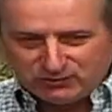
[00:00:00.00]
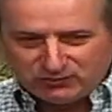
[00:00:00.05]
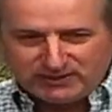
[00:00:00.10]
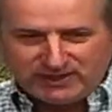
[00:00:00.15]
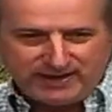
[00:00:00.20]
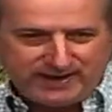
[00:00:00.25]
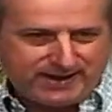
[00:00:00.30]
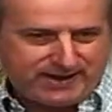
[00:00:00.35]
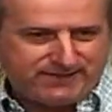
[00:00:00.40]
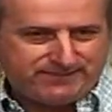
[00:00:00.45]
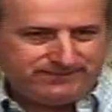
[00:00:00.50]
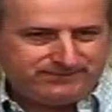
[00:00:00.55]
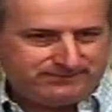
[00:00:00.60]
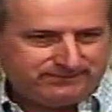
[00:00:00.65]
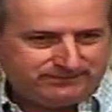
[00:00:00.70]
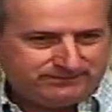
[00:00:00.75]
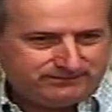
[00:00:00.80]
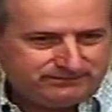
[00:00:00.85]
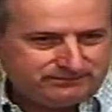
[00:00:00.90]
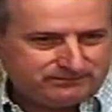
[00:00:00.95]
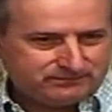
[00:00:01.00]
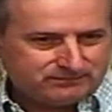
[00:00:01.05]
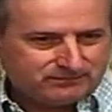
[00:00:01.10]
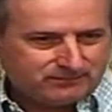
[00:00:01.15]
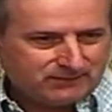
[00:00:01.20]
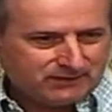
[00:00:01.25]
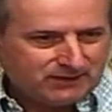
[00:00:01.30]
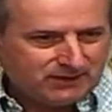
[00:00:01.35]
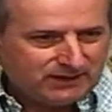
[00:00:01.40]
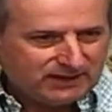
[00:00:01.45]
can.
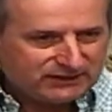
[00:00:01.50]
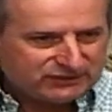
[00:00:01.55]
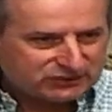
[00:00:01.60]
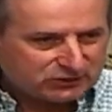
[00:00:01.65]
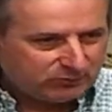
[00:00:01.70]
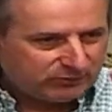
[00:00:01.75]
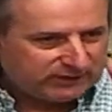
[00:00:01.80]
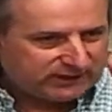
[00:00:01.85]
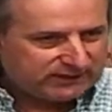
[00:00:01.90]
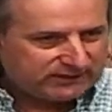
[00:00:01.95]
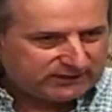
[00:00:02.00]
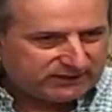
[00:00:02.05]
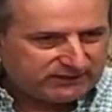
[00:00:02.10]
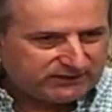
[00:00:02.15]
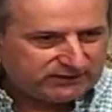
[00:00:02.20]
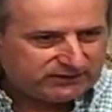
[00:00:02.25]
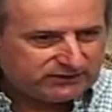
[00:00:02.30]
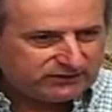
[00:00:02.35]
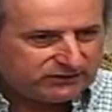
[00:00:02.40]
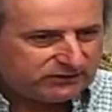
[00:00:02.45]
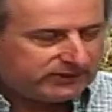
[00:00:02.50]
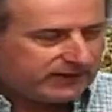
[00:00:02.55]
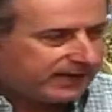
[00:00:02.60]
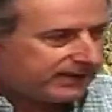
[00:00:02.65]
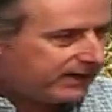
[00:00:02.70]
And so we continue to do that.